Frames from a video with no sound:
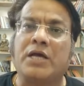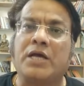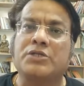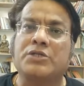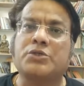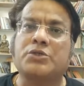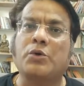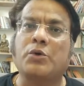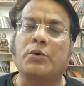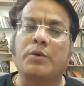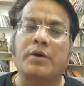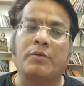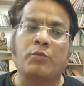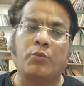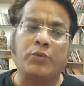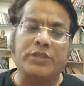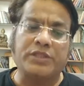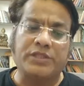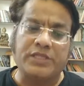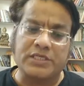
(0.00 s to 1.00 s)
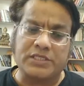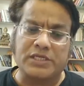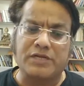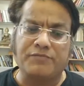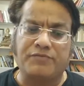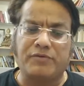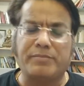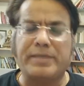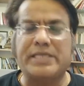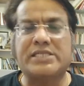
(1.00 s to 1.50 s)
So with this
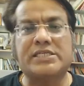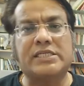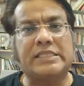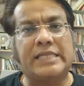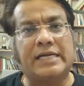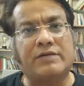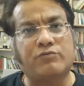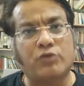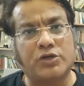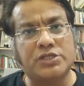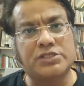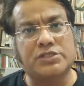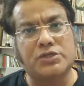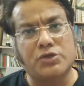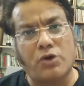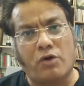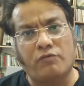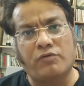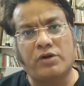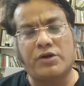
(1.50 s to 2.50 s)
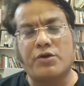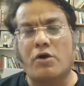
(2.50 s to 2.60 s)
information, that what is a novel?